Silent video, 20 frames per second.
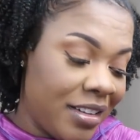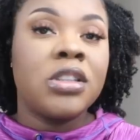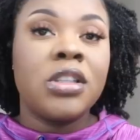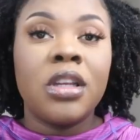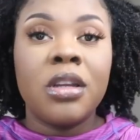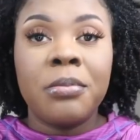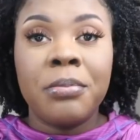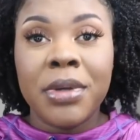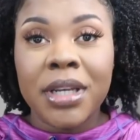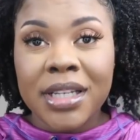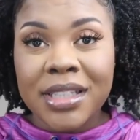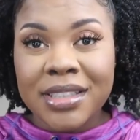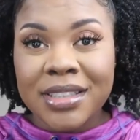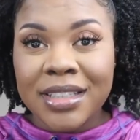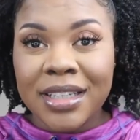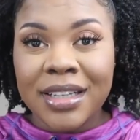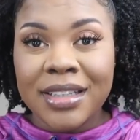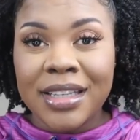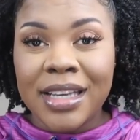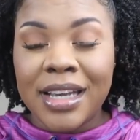So the
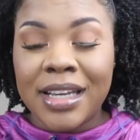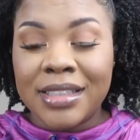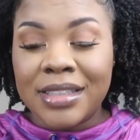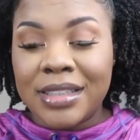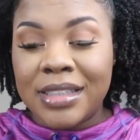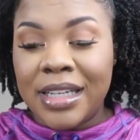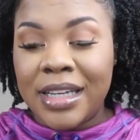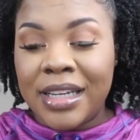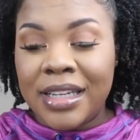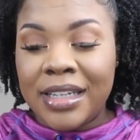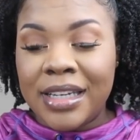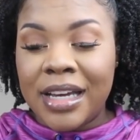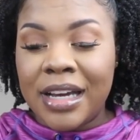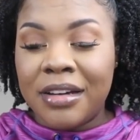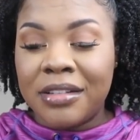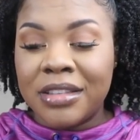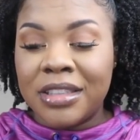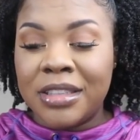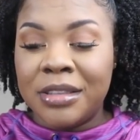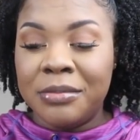biggest thing that has stand
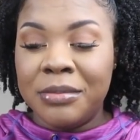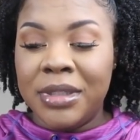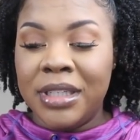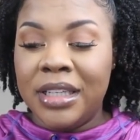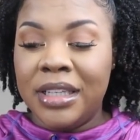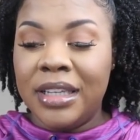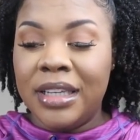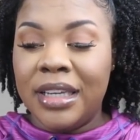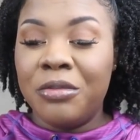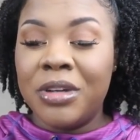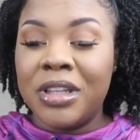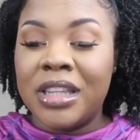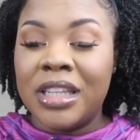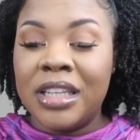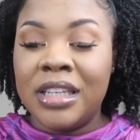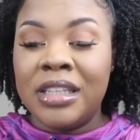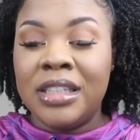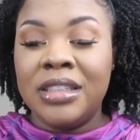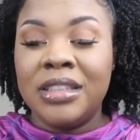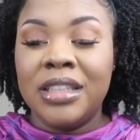out to me
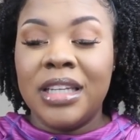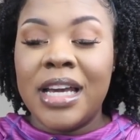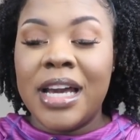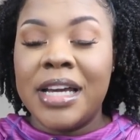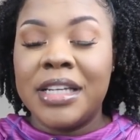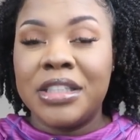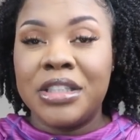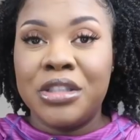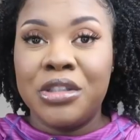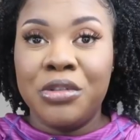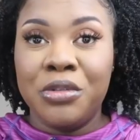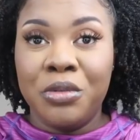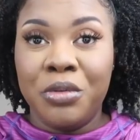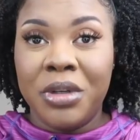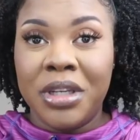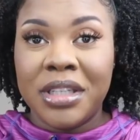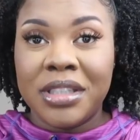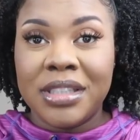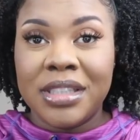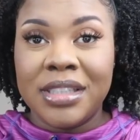within these last two
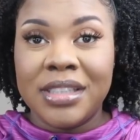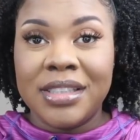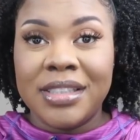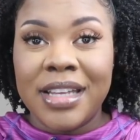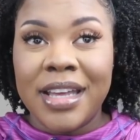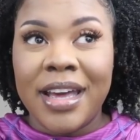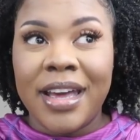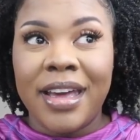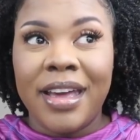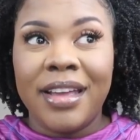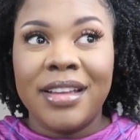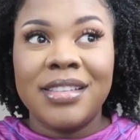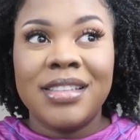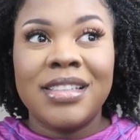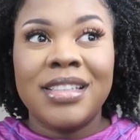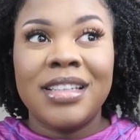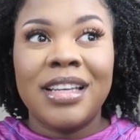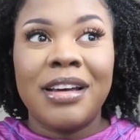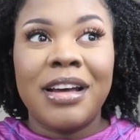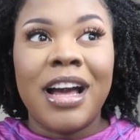weeks is
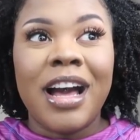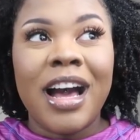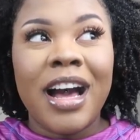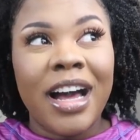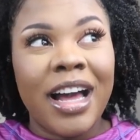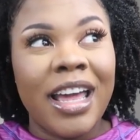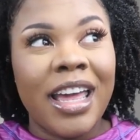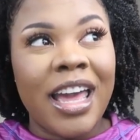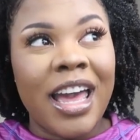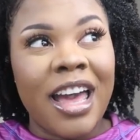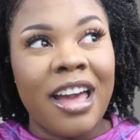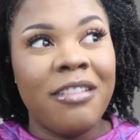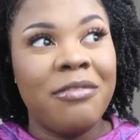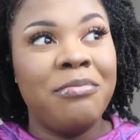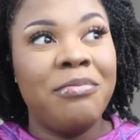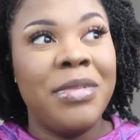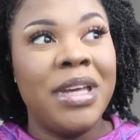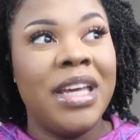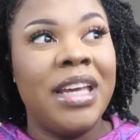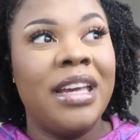that I
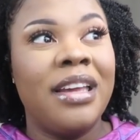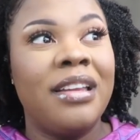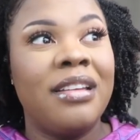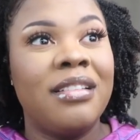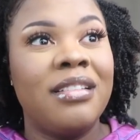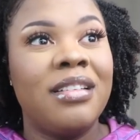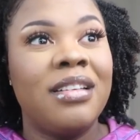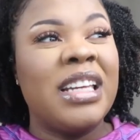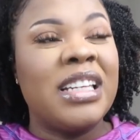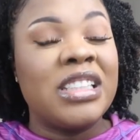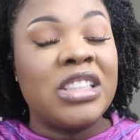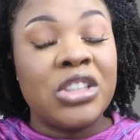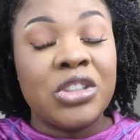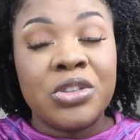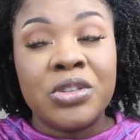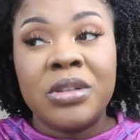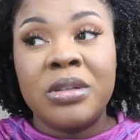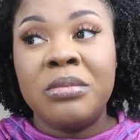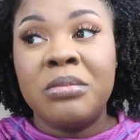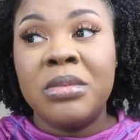have been
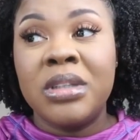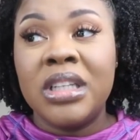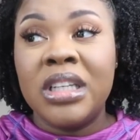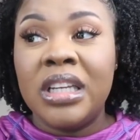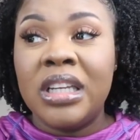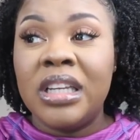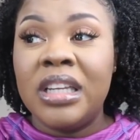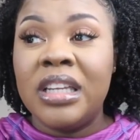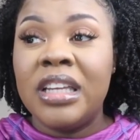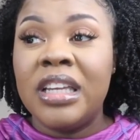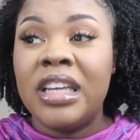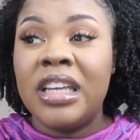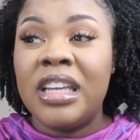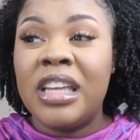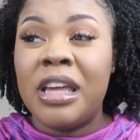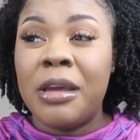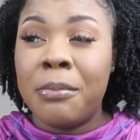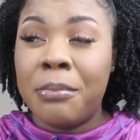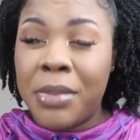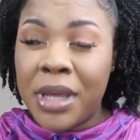extremely
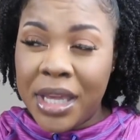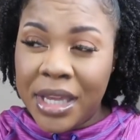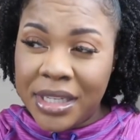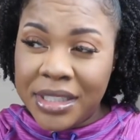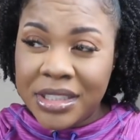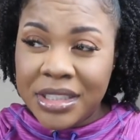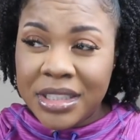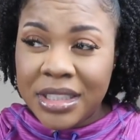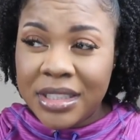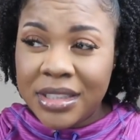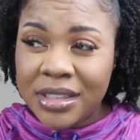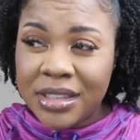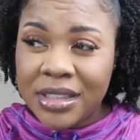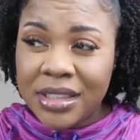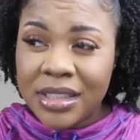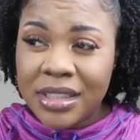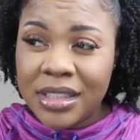impatient,